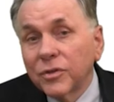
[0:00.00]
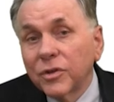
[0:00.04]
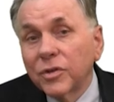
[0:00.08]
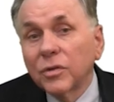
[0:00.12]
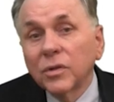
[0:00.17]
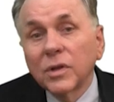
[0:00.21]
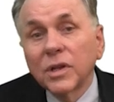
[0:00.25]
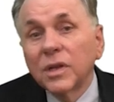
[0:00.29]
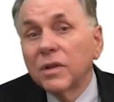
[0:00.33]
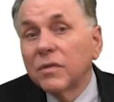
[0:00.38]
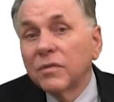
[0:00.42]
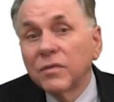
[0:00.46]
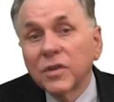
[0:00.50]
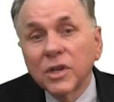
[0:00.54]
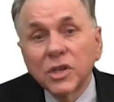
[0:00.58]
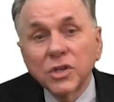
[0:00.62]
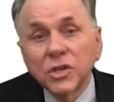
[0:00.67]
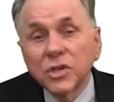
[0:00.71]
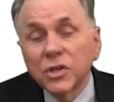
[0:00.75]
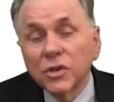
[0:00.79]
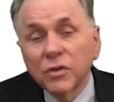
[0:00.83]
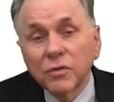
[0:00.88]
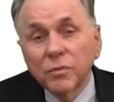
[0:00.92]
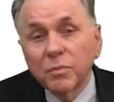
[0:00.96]
until the
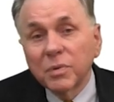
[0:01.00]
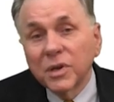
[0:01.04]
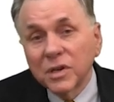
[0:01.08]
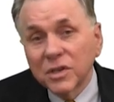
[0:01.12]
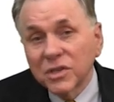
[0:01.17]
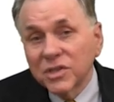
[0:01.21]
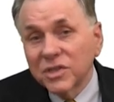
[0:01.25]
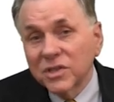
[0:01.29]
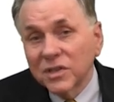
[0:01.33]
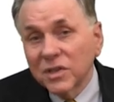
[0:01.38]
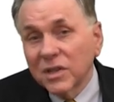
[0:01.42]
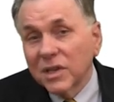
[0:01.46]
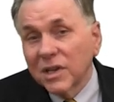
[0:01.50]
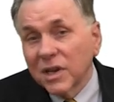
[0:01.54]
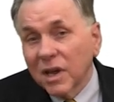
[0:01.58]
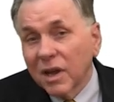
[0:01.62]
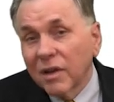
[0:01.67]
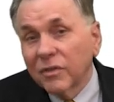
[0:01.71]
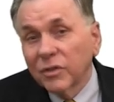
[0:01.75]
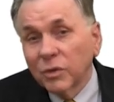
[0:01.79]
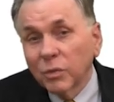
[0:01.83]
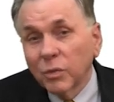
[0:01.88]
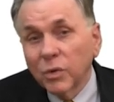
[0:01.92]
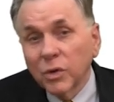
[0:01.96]
invention of penicillin
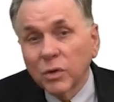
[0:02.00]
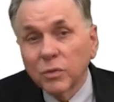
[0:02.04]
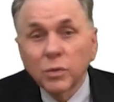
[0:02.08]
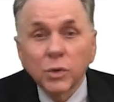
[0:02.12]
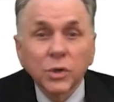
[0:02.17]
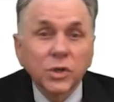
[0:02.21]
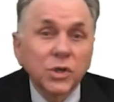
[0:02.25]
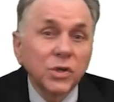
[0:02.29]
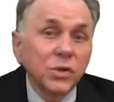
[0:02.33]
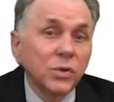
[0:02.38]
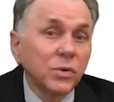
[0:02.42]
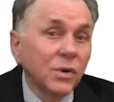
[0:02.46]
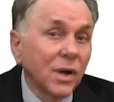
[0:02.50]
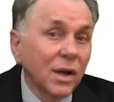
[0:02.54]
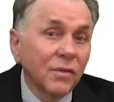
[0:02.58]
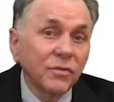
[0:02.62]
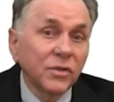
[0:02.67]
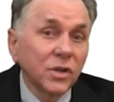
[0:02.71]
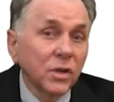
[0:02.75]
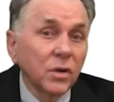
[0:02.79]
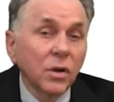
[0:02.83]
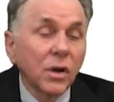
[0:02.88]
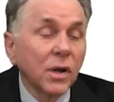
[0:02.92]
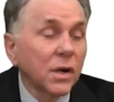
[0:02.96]
after World War II,
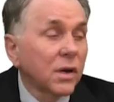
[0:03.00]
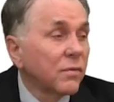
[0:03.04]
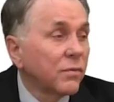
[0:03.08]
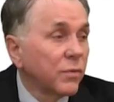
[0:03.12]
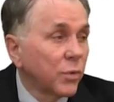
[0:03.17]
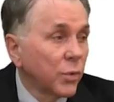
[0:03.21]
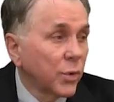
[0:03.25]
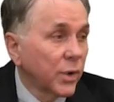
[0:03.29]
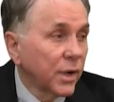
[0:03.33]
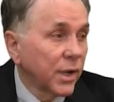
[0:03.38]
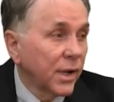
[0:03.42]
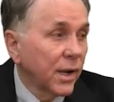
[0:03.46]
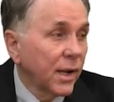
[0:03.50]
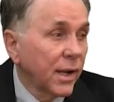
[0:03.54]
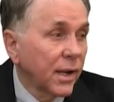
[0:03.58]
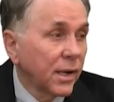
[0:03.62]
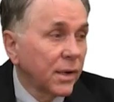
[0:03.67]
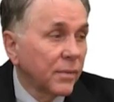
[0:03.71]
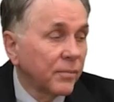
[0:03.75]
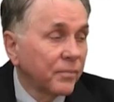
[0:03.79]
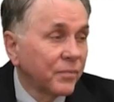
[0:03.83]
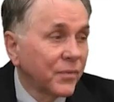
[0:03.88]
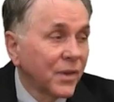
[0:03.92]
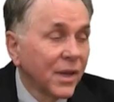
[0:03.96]
after
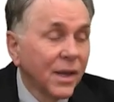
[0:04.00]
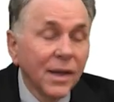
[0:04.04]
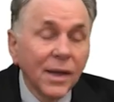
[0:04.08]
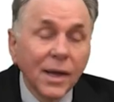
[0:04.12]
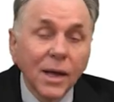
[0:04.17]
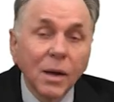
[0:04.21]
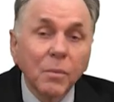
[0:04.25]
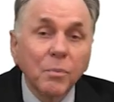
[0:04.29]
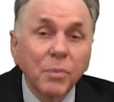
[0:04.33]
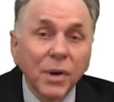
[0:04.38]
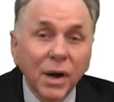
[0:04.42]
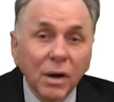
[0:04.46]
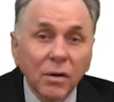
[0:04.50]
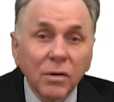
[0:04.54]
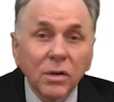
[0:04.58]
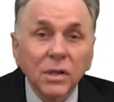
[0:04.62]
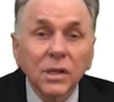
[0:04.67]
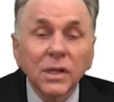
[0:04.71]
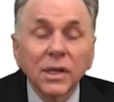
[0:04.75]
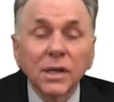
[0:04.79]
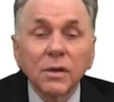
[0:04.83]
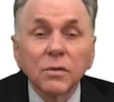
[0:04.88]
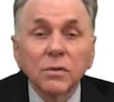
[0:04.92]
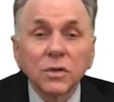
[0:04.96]
1948. And
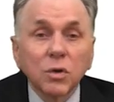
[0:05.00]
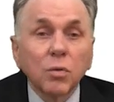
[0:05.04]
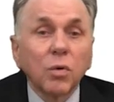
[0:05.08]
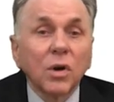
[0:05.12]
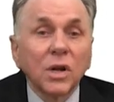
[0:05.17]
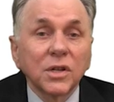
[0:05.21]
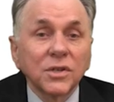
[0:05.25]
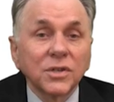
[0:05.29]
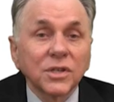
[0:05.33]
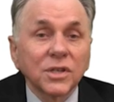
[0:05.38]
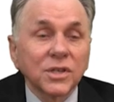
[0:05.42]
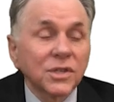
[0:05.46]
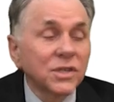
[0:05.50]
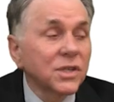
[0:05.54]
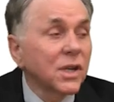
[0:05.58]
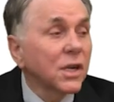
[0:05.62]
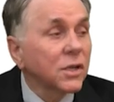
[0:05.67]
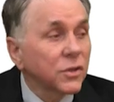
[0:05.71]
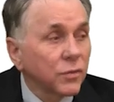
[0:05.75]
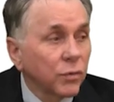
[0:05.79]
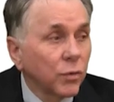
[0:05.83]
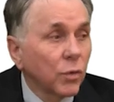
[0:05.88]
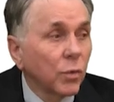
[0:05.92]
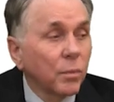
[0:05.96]
apparently it was quite
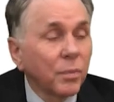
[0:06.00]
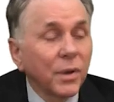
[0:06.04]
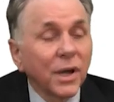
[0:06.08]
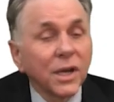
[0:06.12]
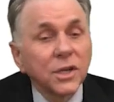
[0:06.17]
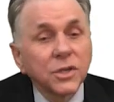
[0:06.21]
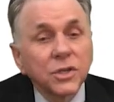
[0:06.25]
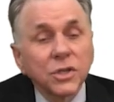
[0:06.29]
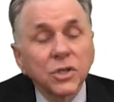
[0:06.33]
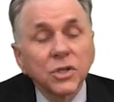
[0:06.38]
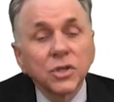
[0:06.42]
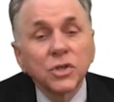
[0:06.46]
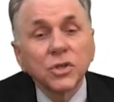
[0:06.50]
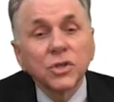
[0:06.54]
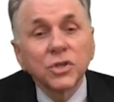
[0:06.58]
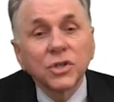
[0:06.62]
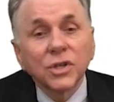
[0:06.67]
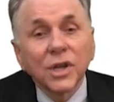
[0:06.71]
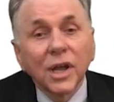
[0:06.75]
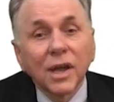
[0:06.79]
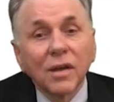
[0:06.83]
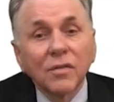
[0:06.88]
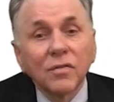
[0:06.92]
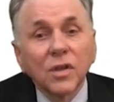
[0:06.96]
successful. Patients
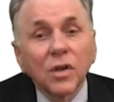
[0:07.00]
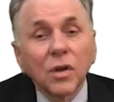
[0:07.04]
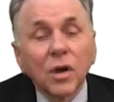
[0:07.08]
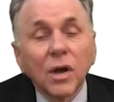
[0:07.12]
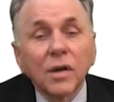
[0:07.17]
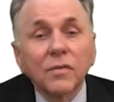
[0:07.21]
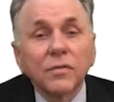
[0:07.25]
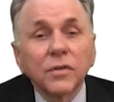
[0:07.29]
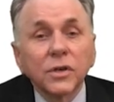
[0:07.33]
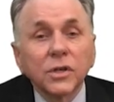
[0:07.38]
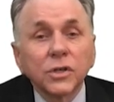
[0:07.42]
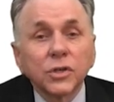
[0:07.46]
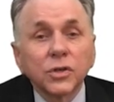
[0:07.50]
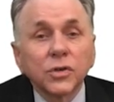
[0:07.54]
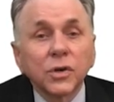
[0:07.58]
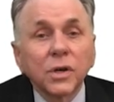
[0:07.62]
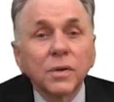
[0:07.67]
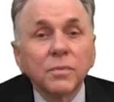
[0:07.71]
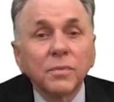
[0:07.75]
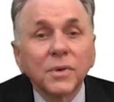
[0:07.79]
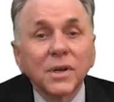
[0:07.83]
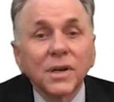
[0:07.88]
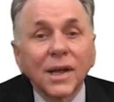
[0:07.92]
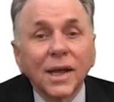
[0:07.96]
used to have the IV
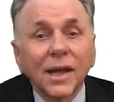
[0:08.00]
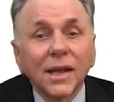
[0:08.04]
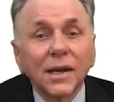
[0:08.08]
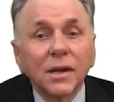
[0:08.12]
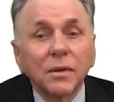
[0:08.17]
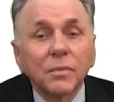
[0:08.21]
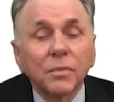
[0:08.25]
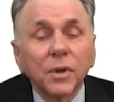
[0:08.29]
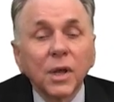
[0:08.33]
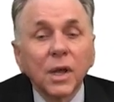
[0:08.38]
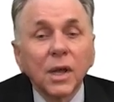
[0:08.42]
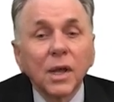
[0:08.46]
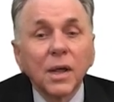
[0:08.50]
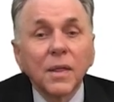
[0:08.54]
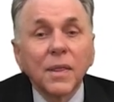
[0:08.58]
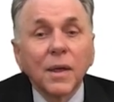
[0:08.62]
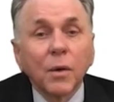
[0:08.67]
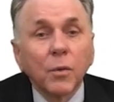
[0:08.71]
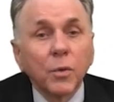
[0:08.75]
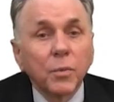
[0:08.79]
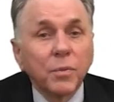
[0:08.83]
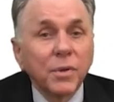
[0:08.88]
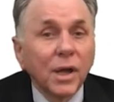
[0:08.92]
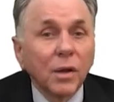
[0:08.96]
treatment and
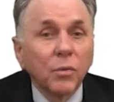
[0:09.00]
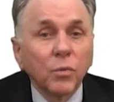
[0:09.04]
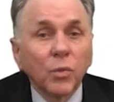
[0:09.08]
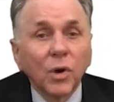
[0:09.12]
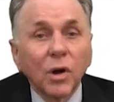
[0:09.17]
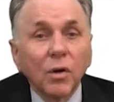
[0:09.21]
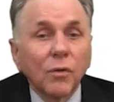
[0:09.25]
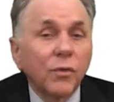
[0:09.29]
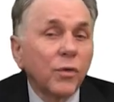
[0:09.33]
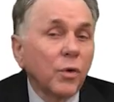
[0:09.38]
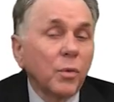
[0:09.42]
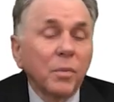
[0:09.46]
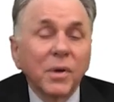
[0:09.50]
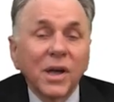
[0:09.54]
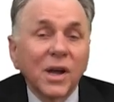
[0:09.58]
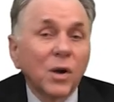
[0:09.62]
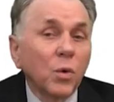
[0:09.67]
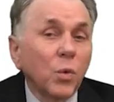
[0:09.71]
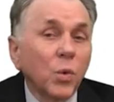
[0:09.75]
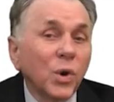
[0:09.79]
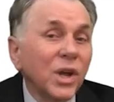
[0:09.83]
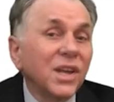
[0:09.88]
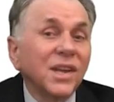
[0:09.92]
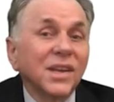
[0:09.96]
they would be unwell for about
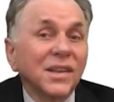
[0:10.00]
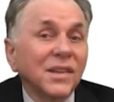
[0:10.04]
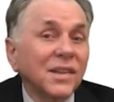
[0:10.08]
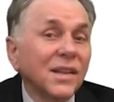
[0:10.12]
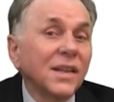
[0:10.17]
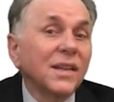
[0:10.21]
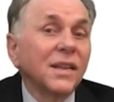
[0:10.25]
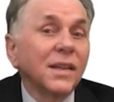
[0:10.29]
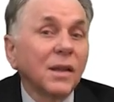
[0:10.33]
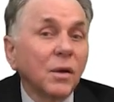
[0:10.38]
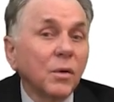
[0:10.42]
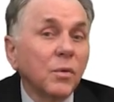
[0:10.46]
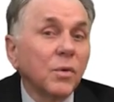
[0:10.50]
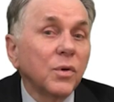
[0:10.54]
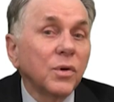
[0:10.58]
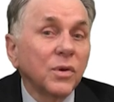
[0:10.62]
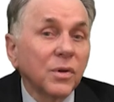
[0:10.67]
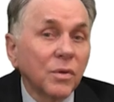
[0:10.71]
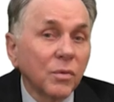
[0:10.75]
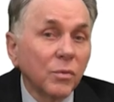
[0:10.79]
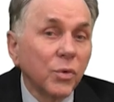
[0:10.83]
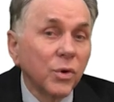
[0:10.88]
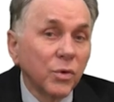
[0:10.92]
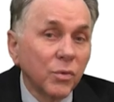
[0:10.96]
a week and then they would,
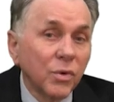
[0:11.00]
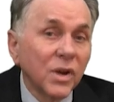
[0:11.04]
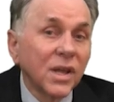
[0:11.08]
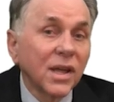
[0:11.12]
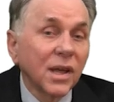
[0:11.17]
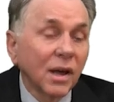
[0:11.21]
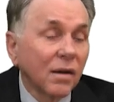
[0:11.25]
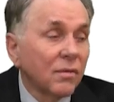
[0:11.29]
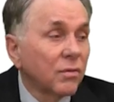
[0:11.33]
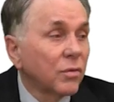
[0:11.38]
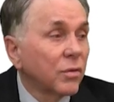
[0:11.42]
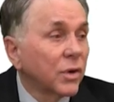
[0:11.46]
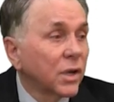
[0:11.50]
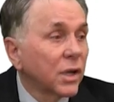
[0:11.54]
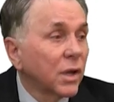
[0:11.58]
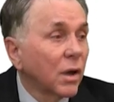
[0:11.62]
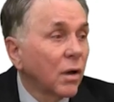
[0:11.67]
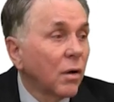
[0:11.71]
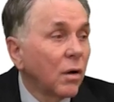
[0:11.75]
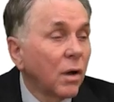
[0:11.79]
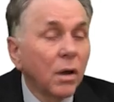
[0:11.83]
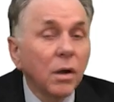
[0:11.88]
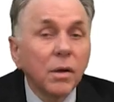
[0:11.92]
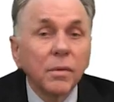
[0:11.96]
would recover and
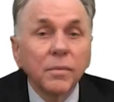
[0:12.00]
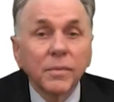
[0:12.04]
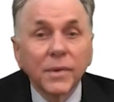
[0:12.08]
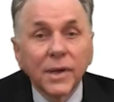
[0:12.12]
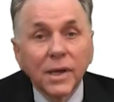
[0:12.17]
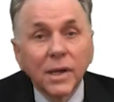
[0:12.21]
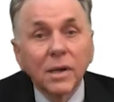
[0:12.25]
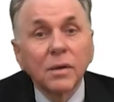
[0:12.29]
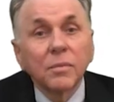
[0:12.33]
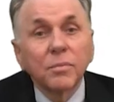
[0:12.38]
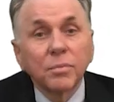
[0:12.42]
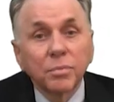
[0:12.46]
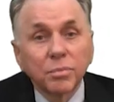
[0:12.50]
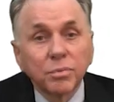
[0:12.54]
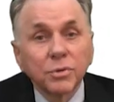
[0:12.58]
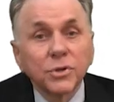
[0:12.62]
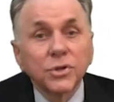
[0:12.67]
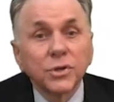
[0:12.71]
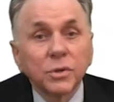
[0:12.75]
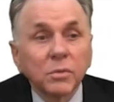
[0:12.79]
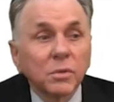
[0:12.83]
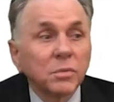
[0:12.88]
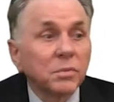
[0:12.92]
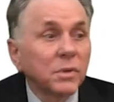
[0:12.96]
go home and
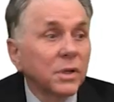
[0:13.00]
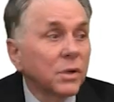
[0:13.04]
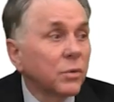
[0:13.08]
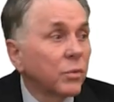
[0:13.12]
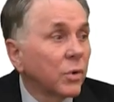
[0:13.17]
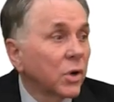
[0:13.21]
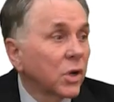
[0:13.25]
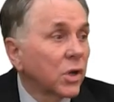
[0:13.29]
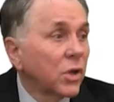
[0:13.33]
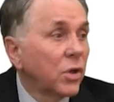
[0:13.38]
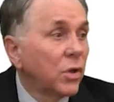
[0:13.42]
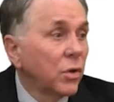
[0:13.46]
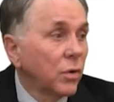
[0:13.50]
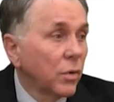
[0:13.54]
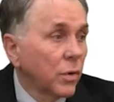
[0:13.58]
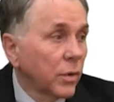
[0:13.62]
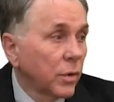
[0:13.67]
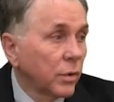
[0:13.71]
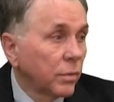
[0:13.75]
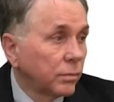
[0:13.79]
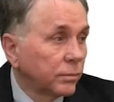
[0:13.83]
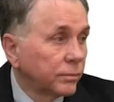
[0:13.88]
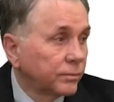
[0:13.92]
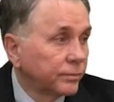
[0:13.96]
presumably were
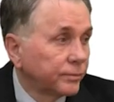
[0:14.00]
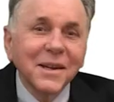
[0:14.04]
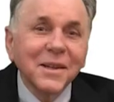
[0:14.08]
cured.